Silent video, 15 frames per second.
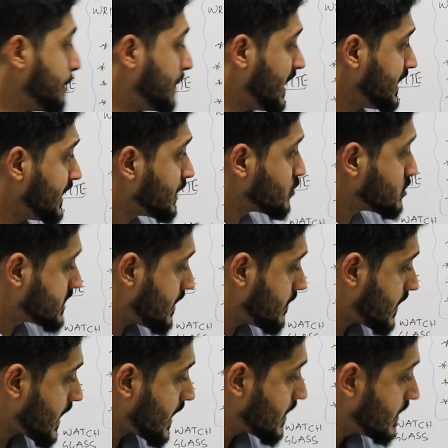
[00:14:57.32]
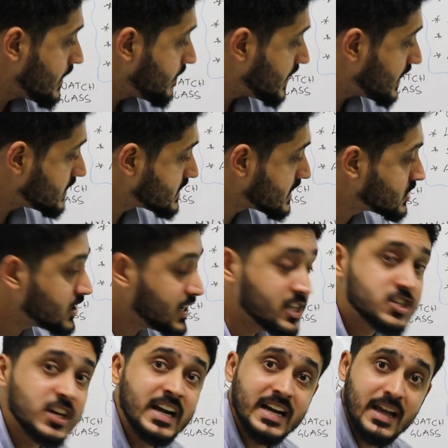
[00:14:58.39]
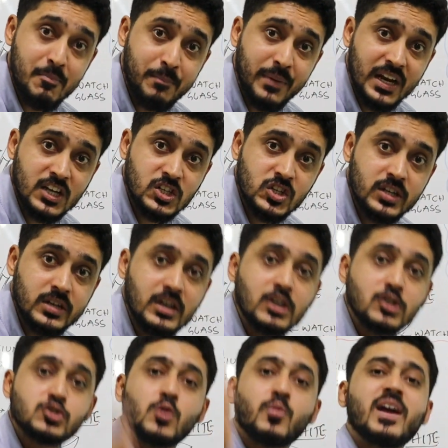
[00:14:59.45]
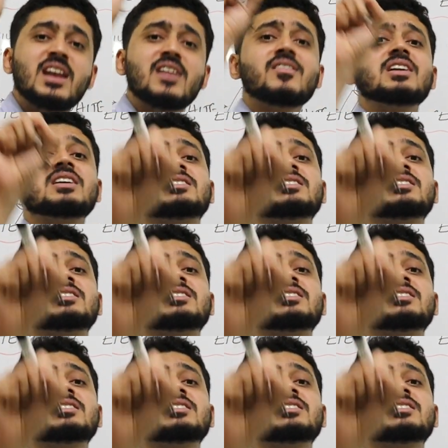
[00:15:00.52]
meaning to say that there is a change in temperature. So whenever